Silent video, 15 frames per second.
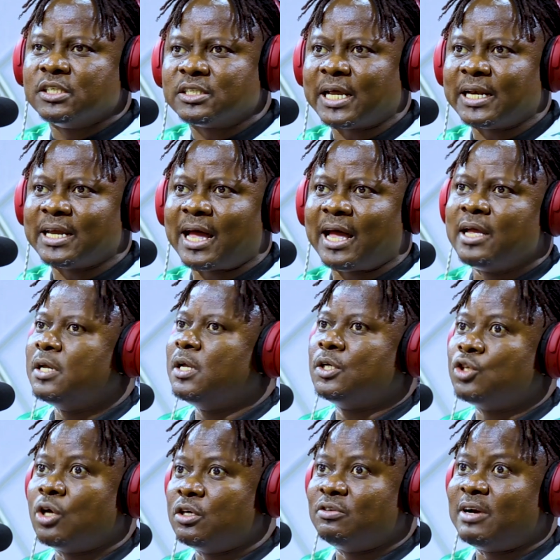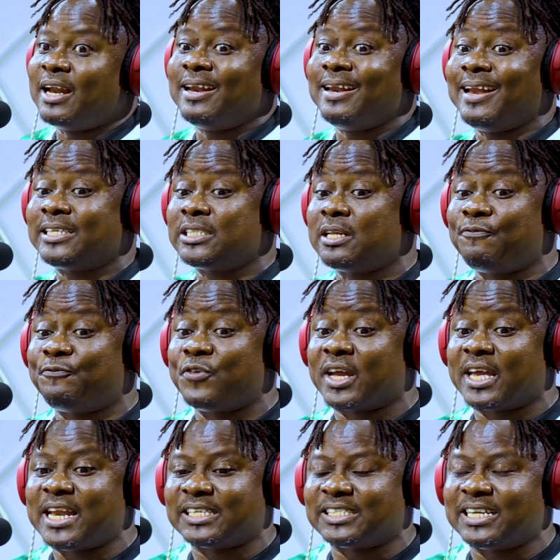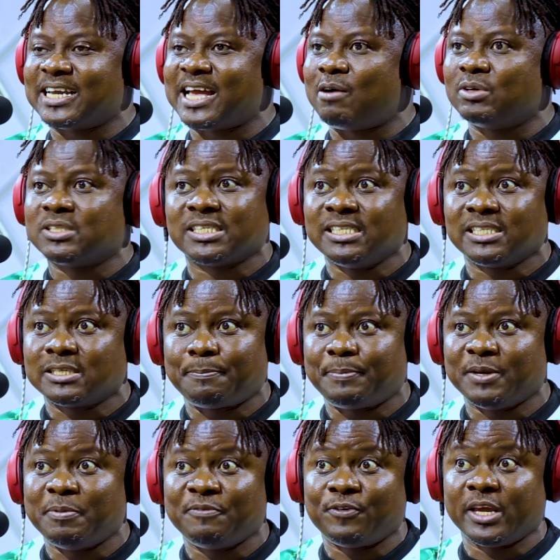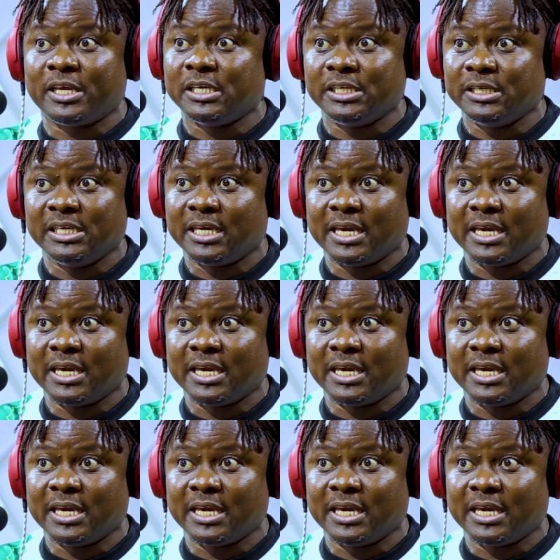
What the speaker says: Senegal turned around. Let's not forget that Senegal was insipid before he